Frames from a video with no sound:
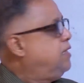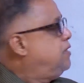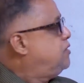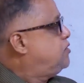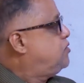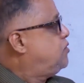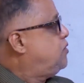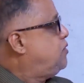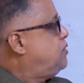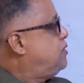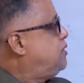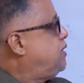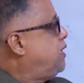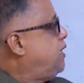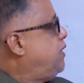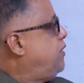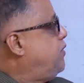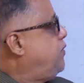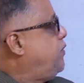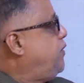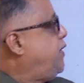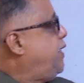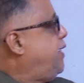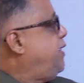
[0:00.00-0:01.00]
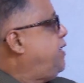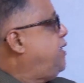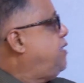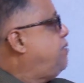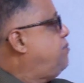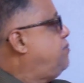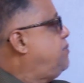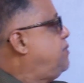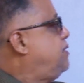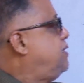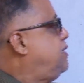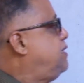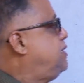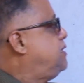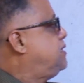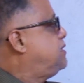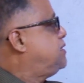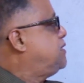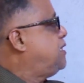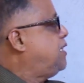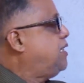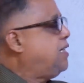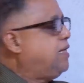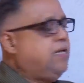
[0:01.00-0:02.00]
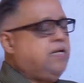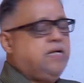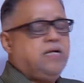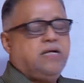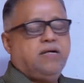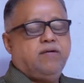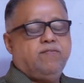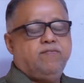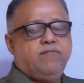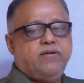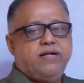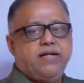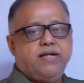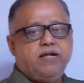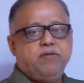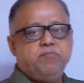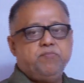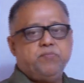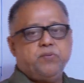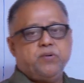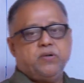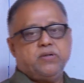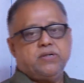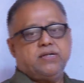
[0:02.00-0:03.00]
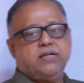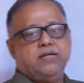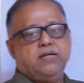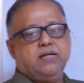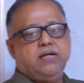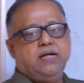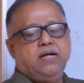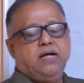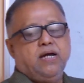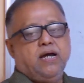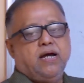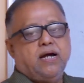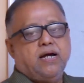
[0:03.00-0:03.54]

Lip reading: So the uranium is the very important,